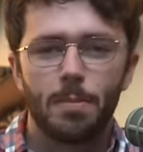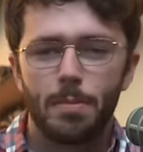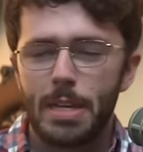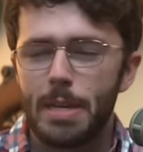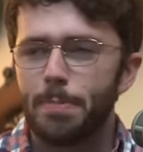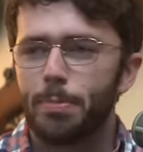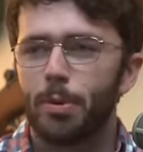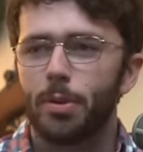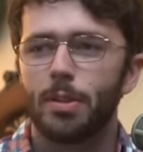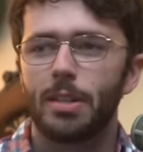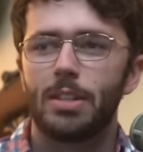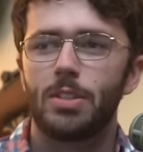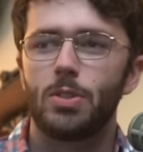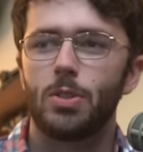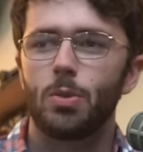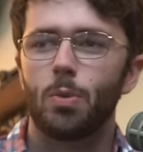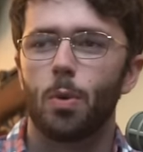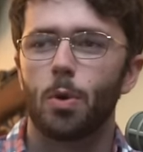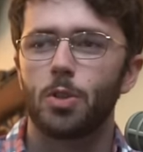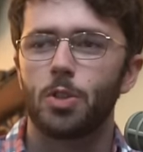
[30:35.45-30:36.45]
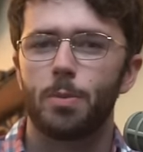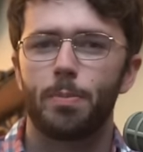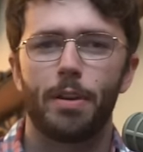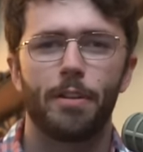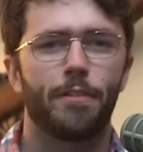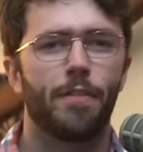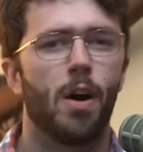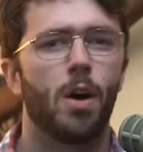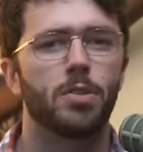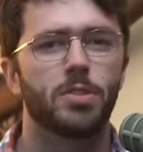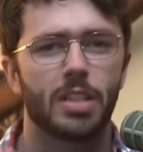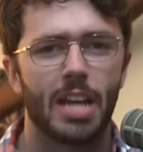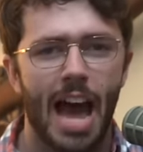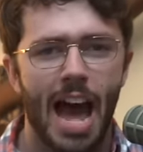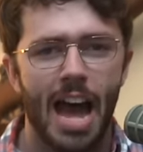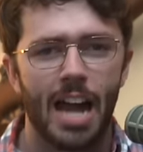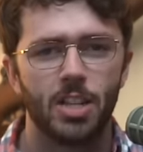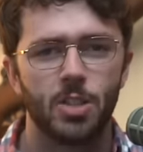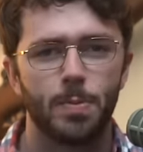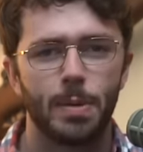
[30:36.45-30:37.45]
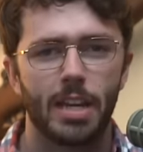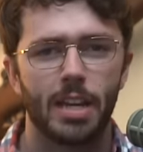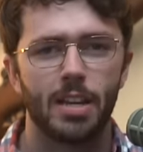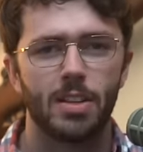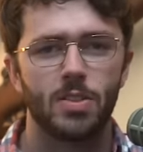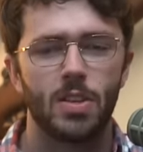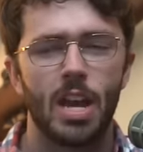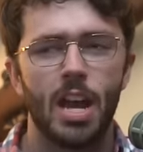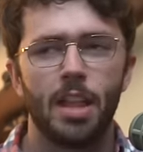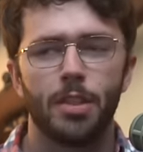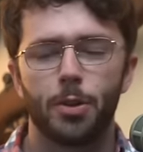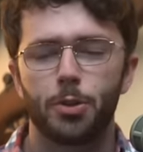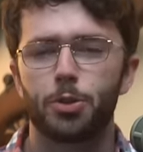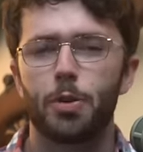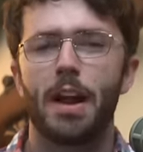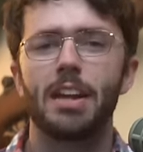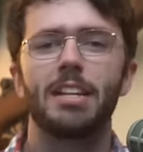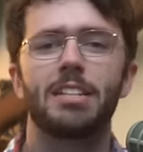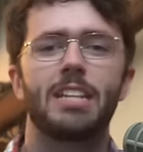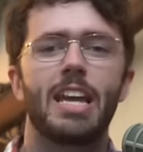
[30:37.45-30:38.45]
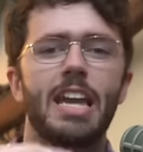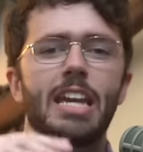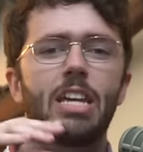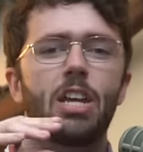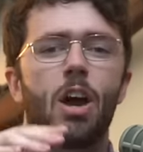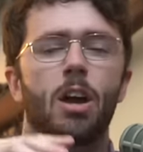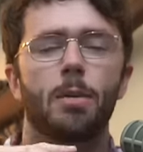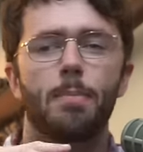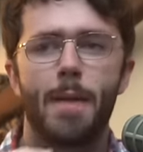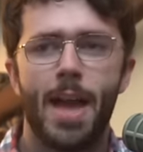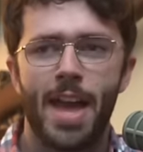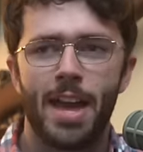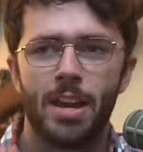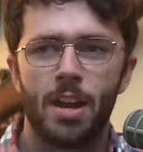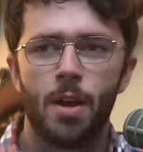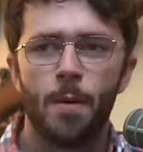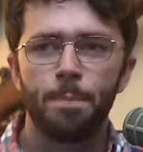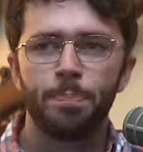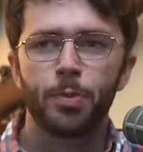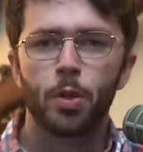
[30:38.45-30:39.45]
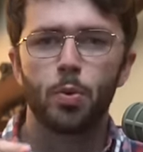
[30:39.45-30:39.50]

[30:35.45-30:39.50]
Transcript: people into worshiping false gods because they're trying to take young men